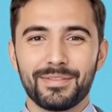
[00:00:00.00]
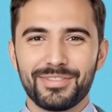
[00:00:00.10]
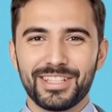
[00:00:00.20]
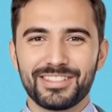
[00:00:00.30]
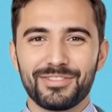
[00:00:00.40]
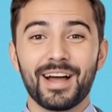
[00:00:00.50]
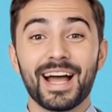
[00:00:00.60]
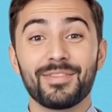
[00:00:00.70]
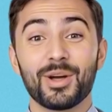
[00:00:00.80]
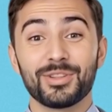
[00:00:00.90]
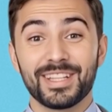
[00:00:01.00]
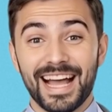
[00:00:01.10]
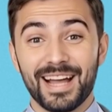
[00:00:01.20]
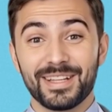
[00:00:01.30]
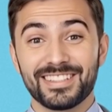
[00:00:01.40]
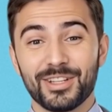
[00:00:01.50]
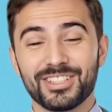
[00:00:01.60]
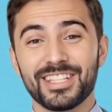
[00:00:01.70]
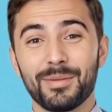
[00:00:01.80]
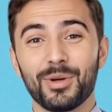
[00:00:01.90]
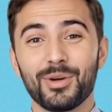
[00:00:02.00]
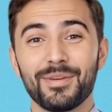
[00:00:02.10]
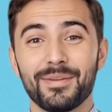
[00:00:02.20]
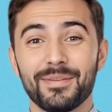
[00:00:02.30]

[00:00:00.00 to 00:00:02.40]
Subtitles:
These 5 golden habits are simple,